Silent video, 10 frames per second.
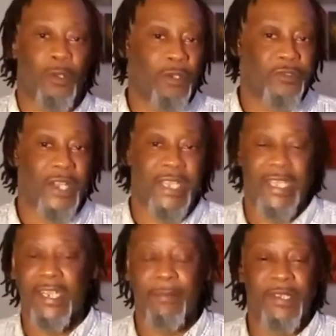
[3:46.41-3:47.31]
or trying to
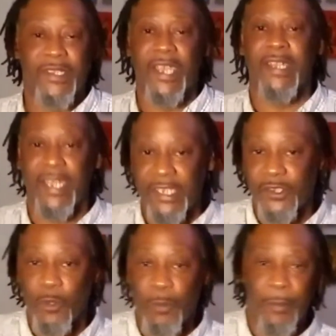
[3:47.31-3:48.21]
get him to say that he's
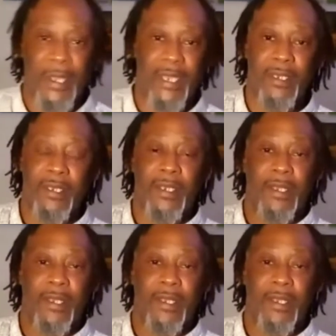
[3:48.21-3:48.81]
Superman,